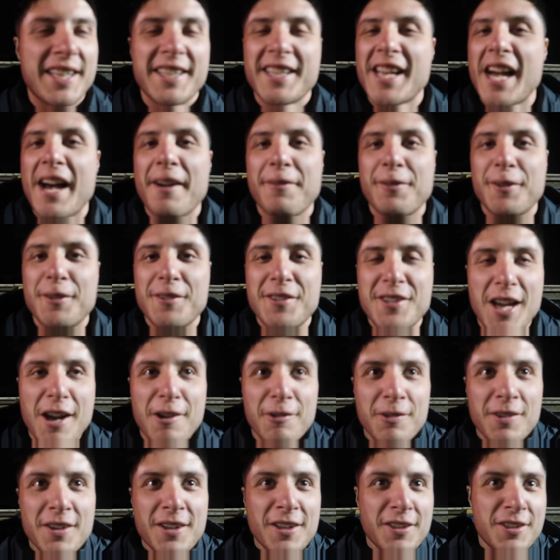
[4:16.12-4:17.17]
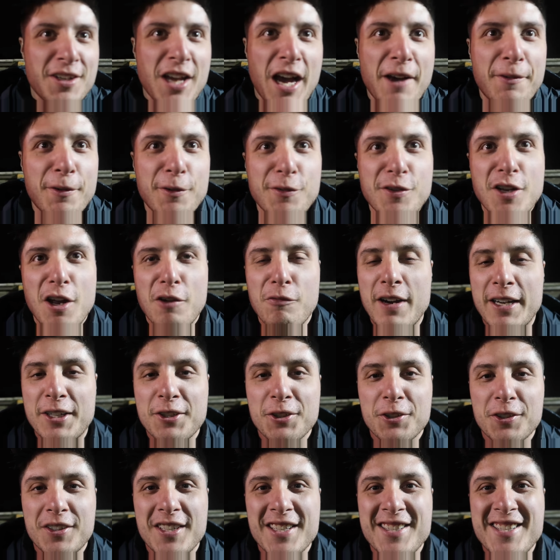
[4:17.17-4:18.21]
Garforth's home
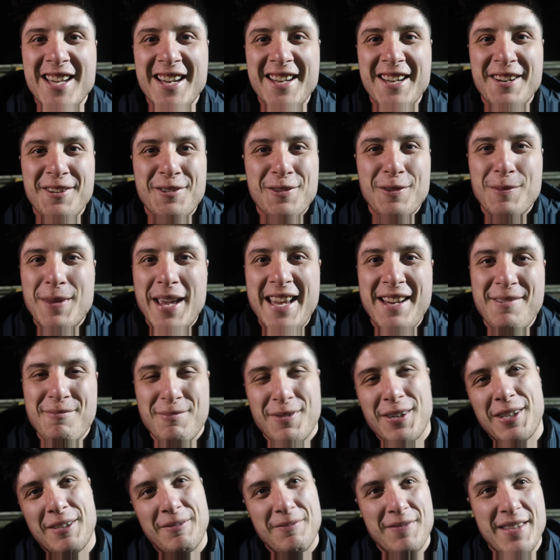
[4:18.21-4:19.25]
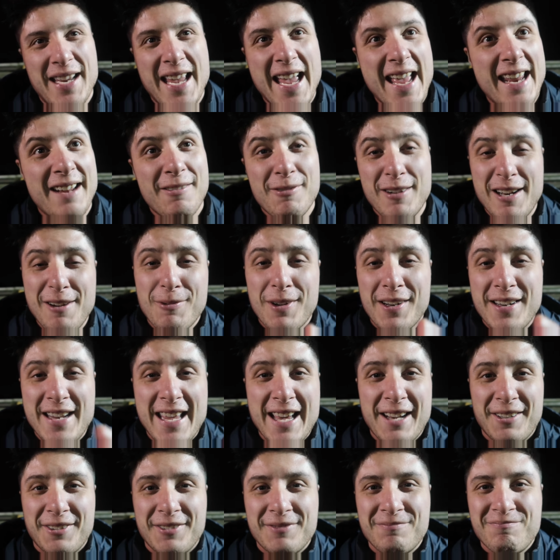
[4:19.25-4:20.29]
record continues for me, but yeah, they're winning
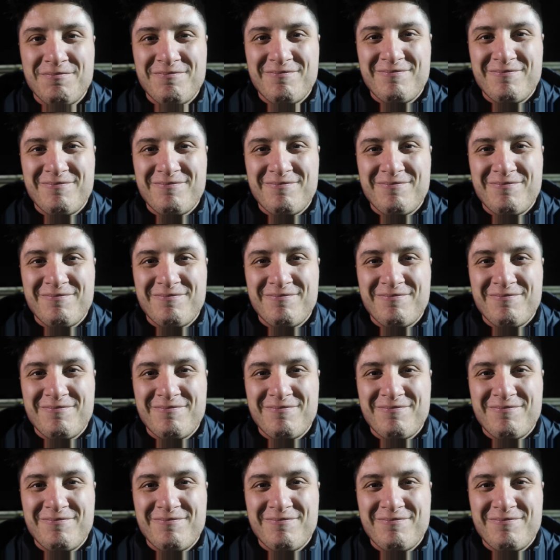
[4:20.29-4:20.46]
1-0.